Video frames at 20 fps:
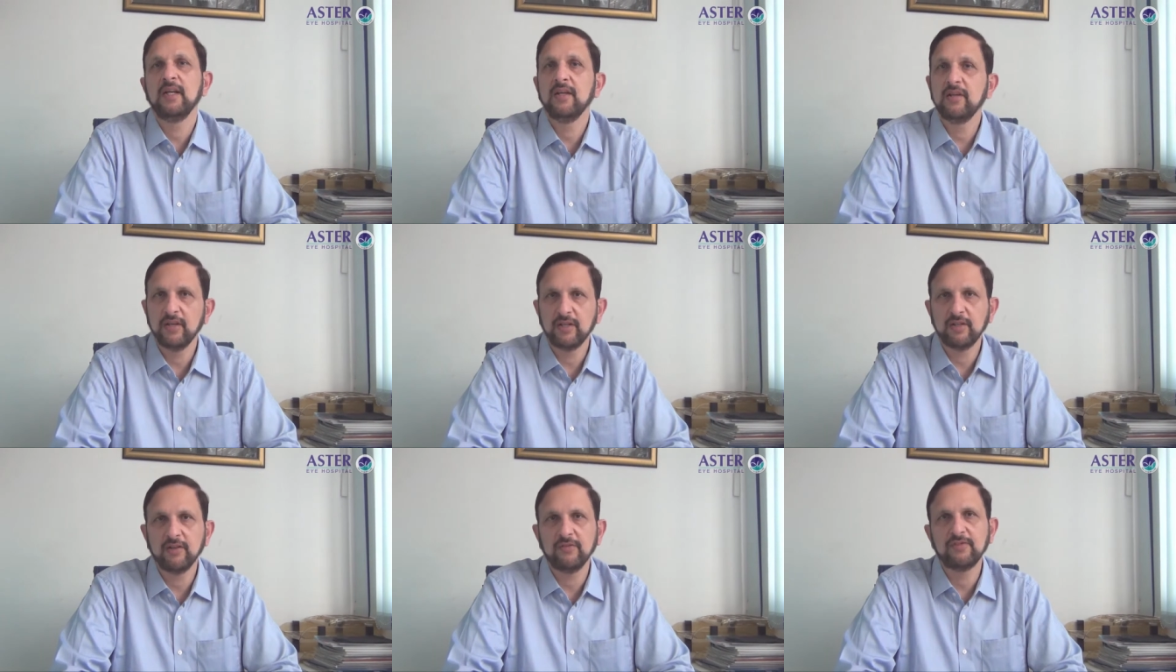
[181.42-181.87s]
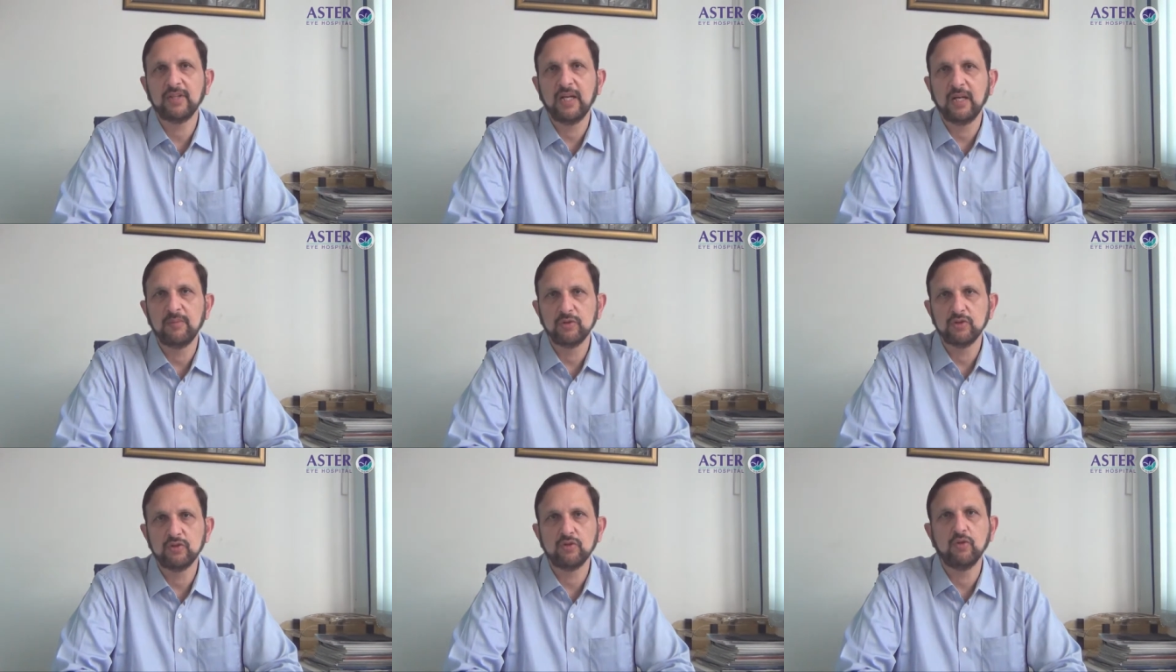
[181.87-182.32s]
indirect
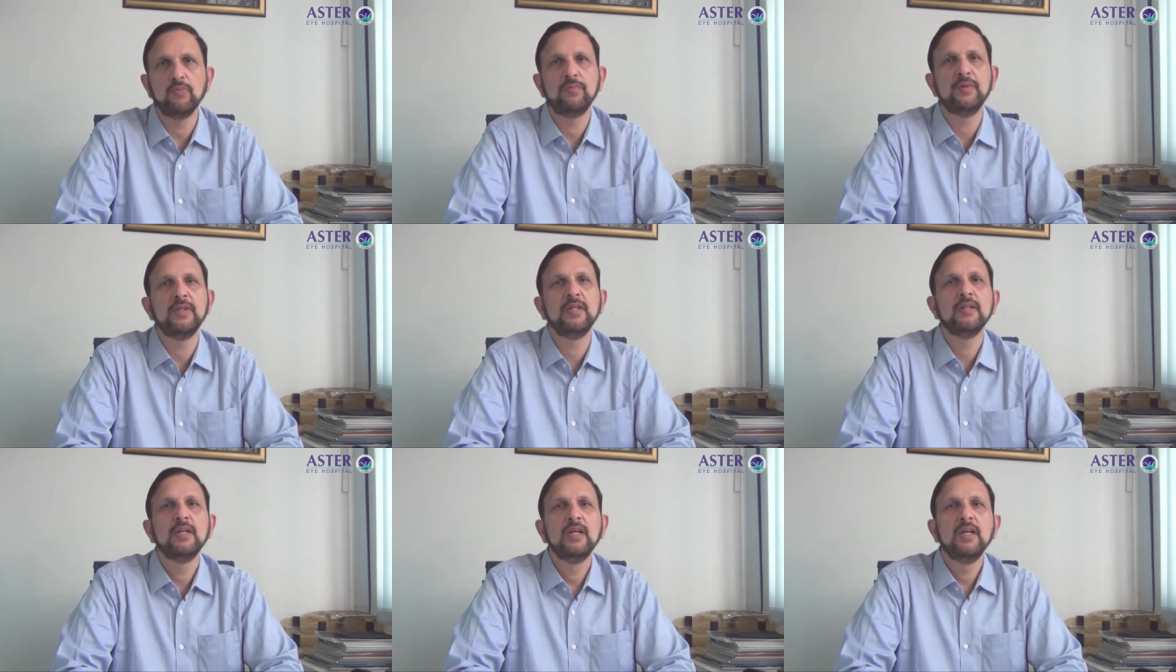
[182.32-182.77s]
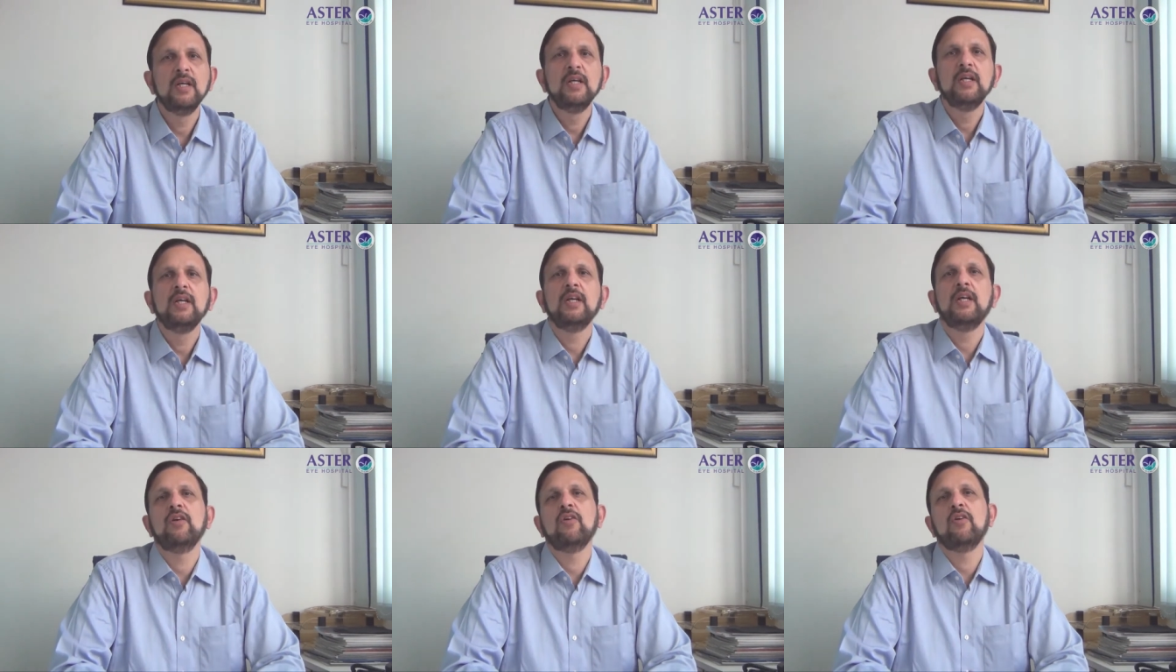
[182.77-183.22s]
ophthalmoscopy
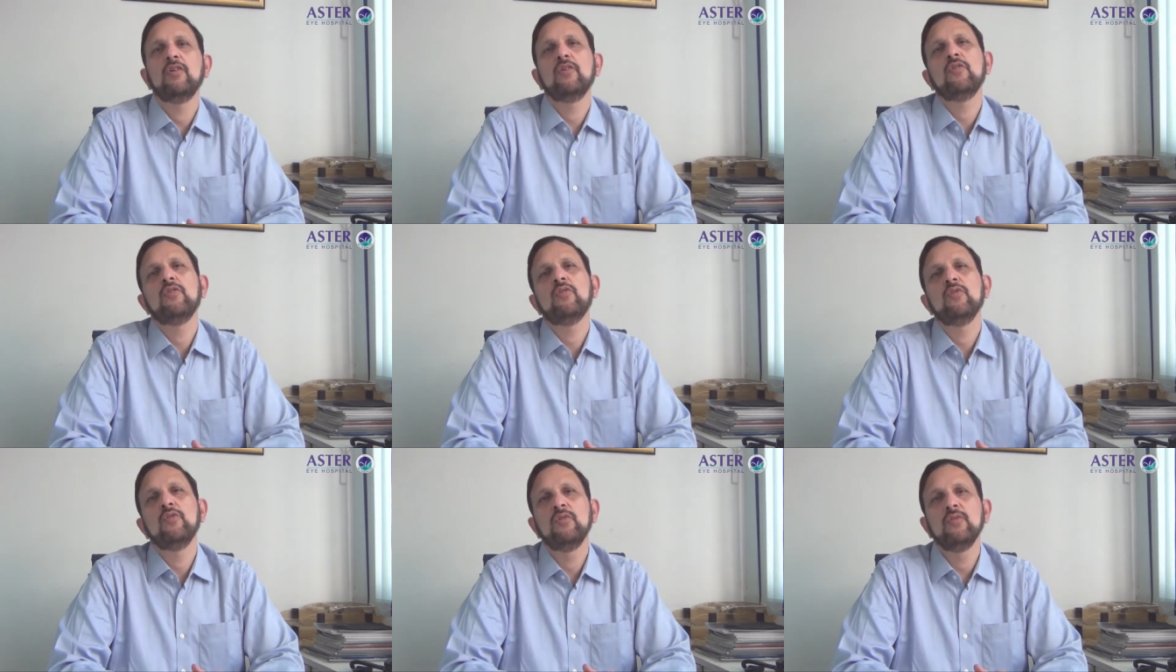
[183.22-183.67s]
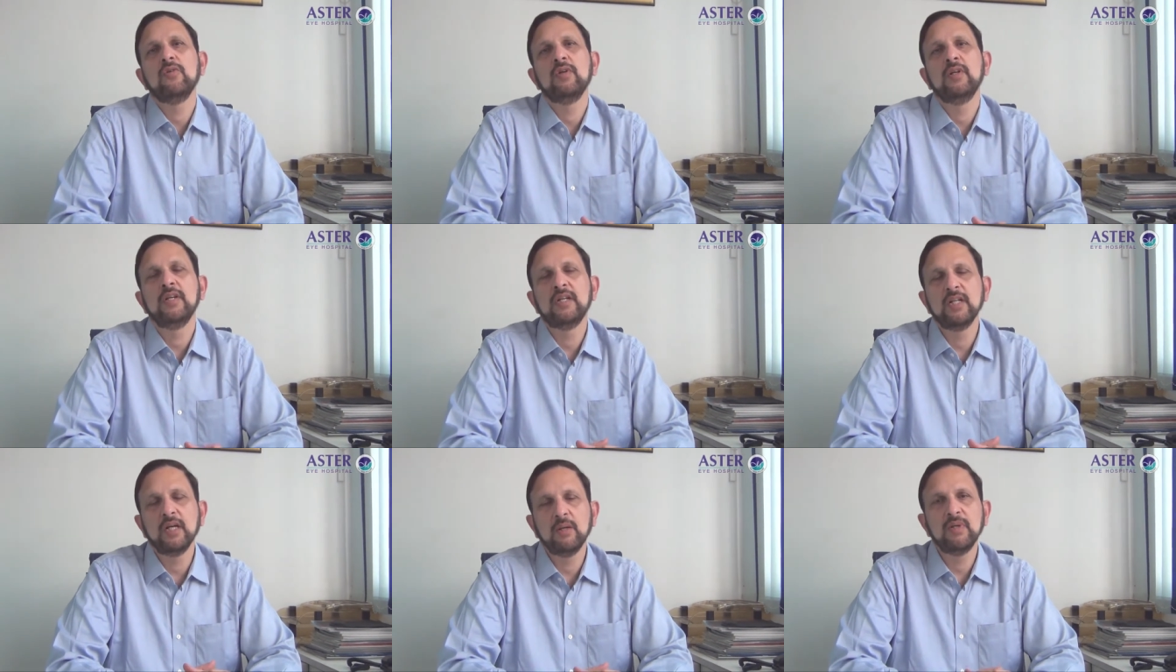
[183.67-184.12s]
in order to
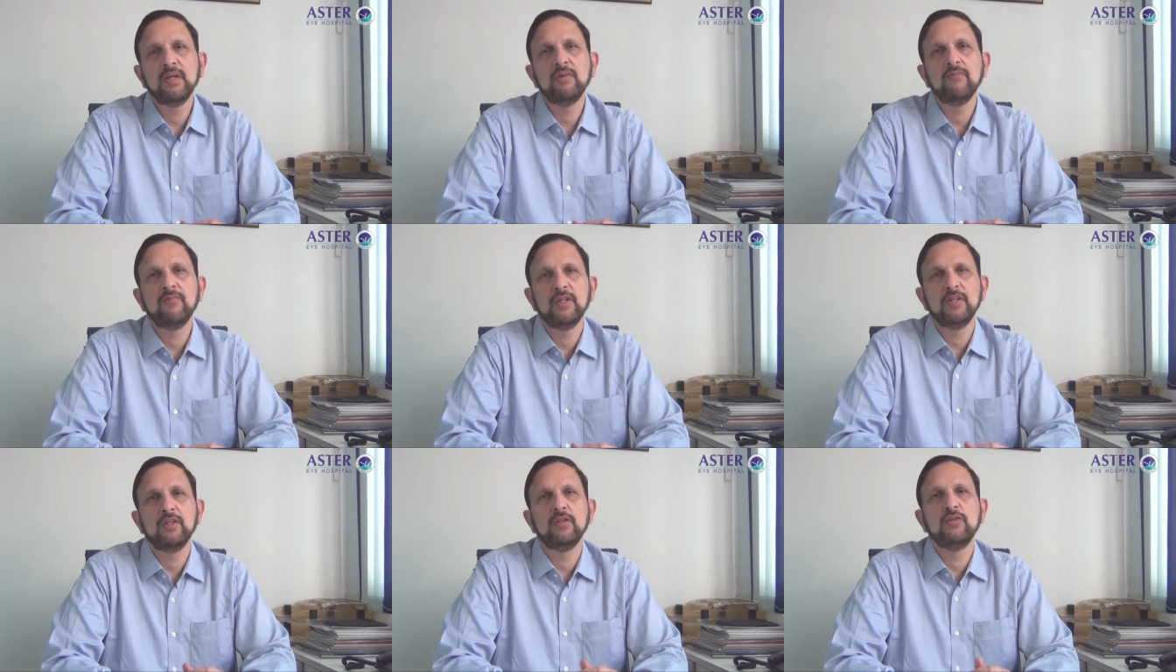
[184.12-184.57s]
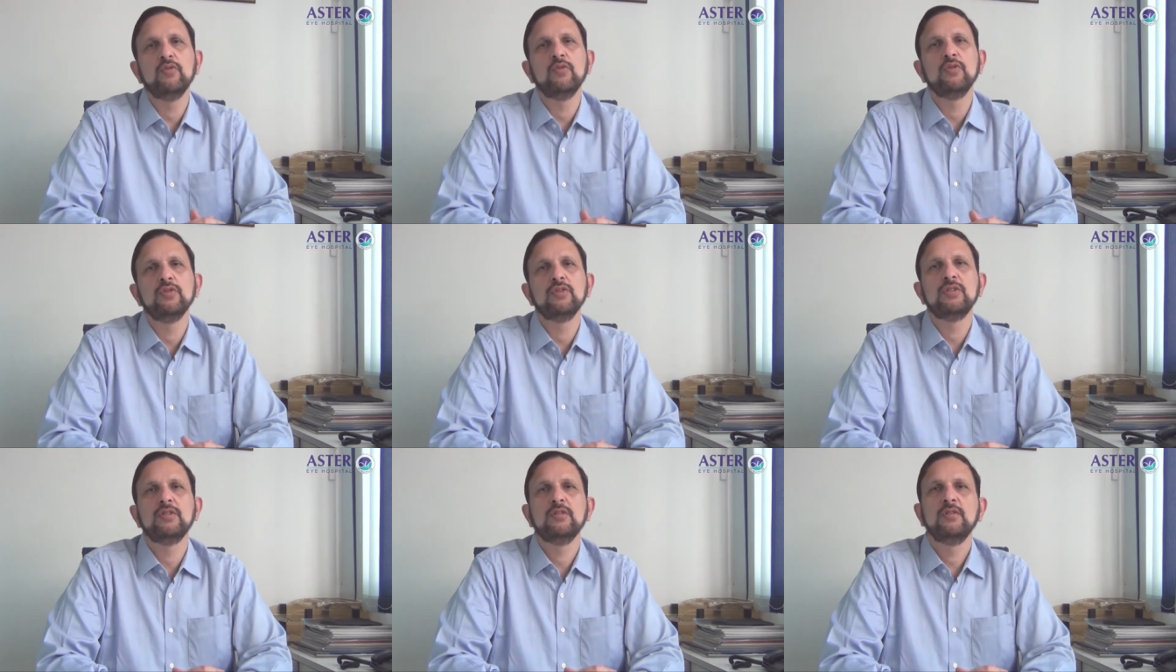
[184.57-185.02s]
determine whether
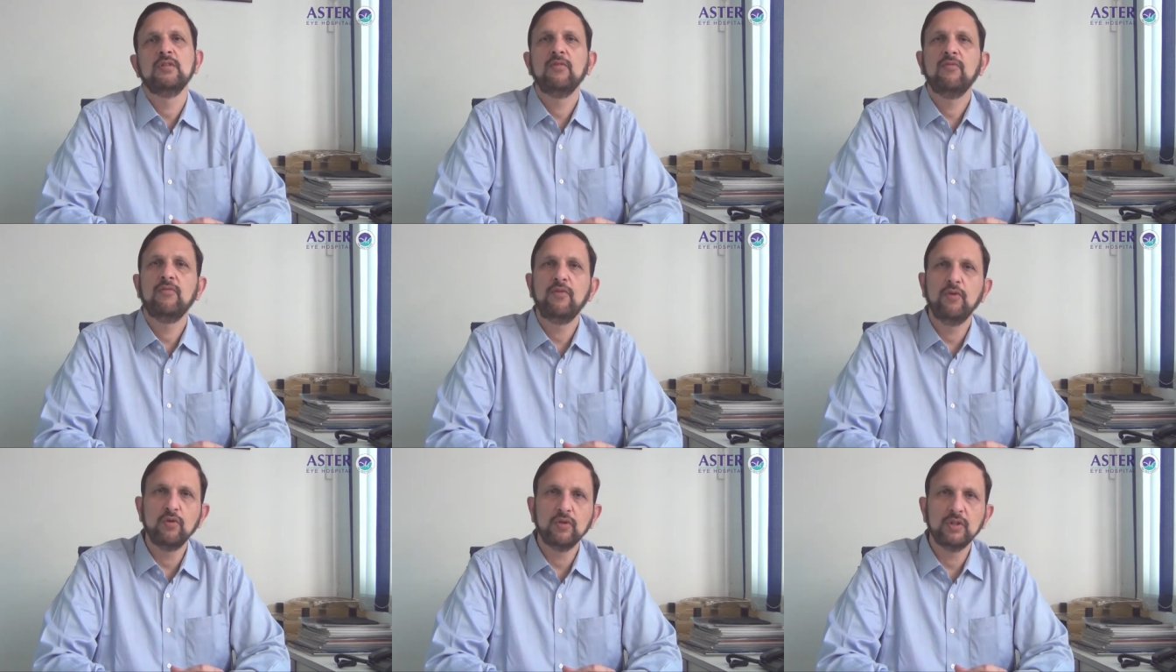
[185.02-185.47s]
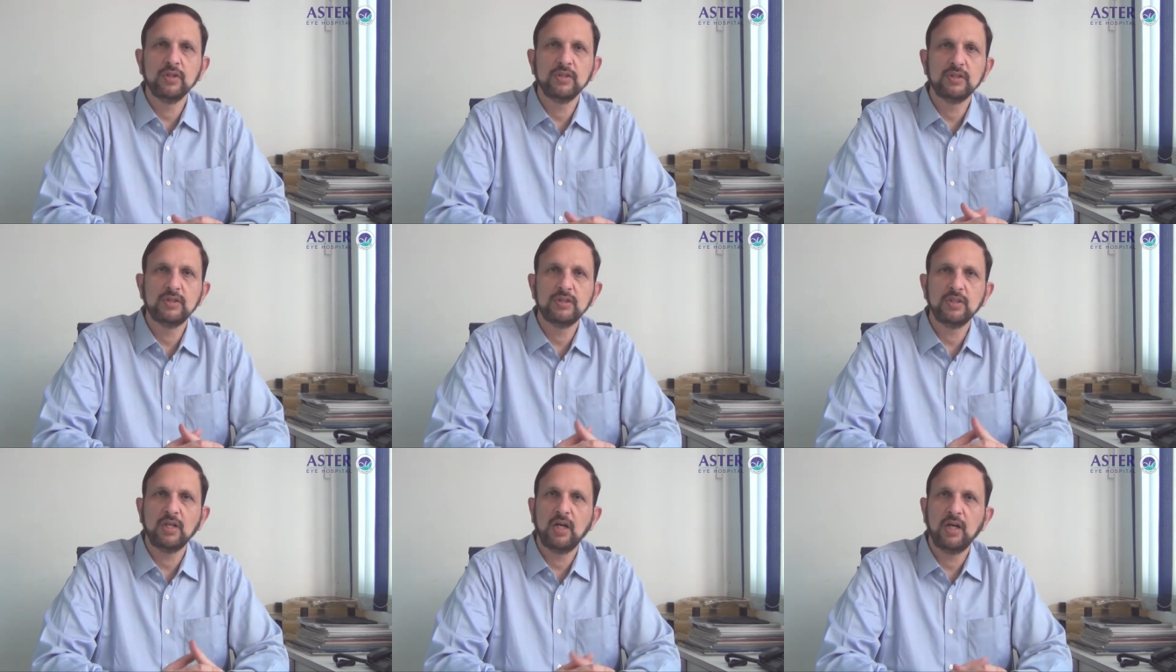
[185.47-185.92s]
those
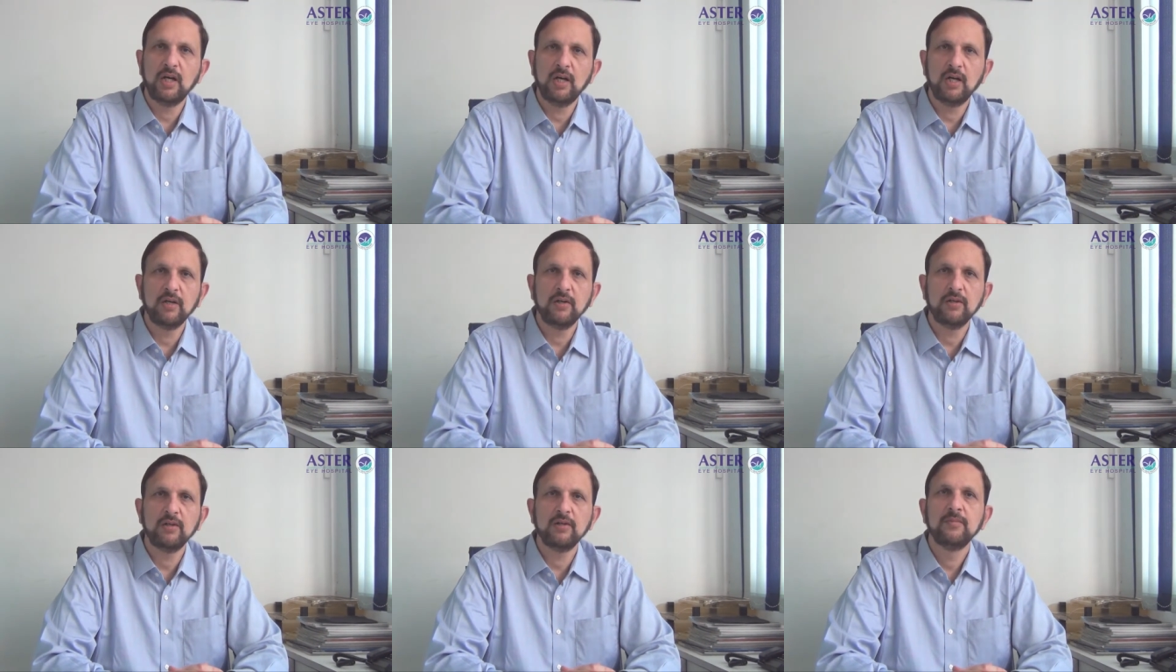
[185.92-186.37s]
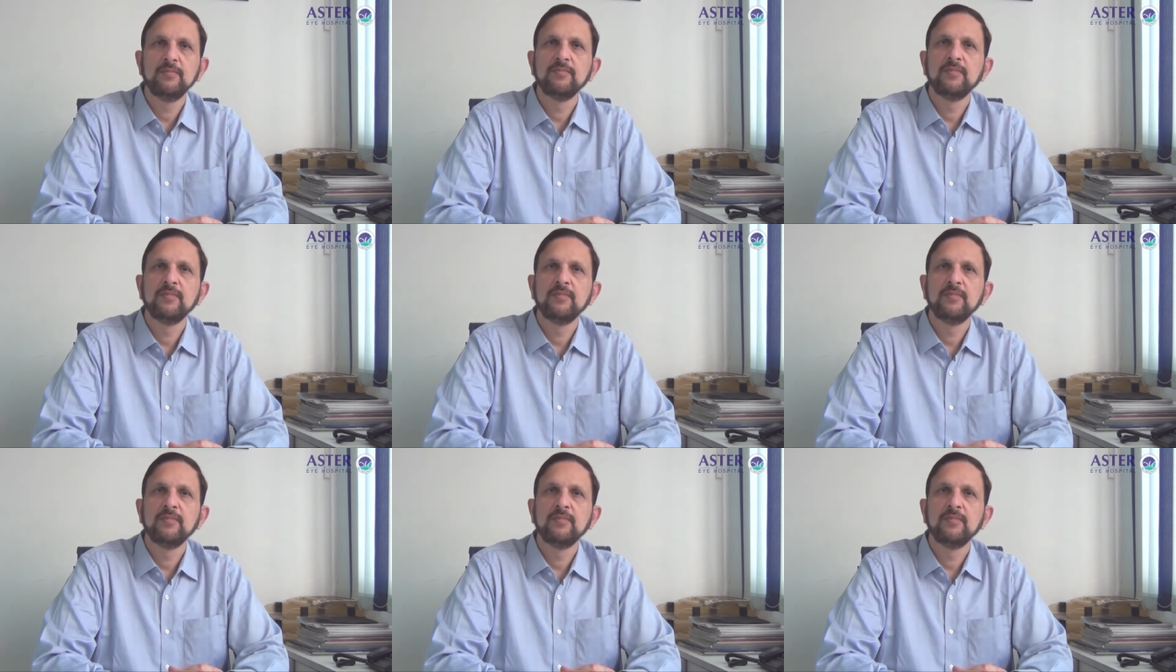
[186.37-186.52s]
floaters are